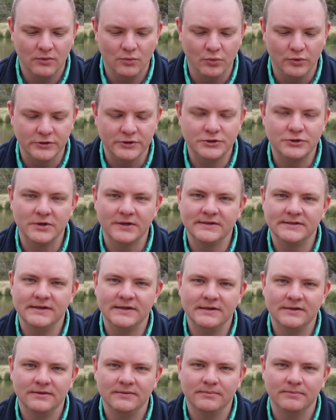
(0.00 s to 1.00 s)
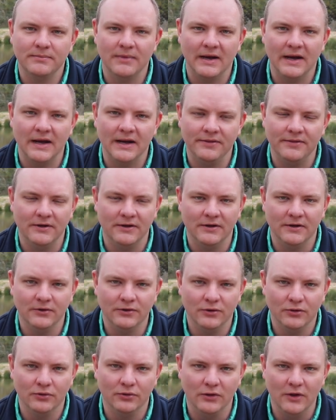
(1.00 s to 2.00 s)
restricted by the
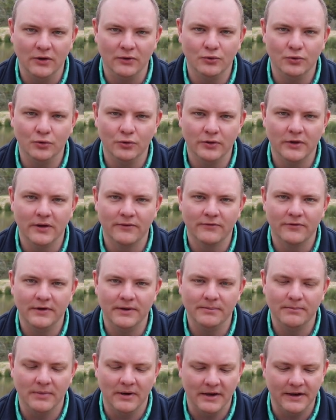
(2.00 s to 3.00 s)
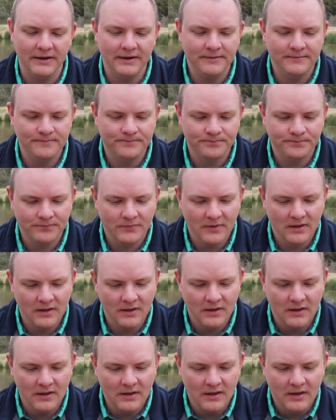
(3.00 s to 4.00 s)
local governing body.
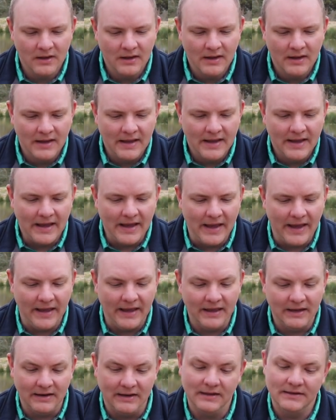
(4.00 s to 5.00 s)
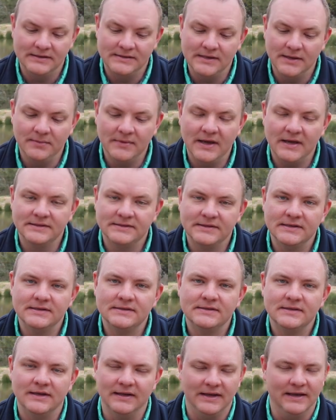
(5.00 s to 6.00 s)
And in some
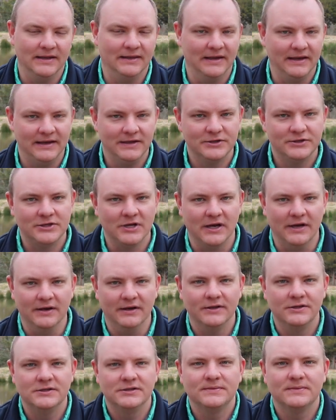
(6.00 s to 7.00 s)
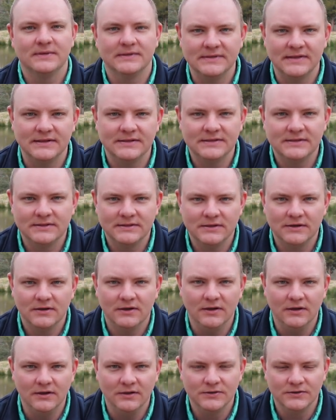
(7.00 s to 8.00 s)
cases, again, like in China, just because that's
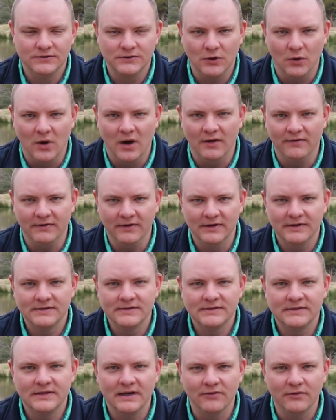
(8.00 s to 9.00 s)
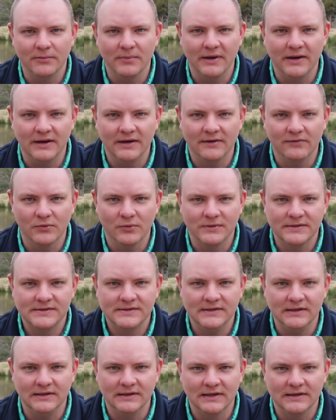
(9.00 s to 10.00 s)
so obvious to everybody and everyone's
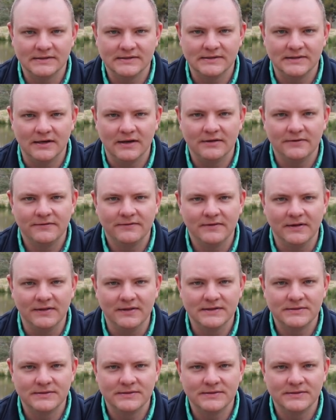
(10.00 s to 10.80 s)
seen that stuff at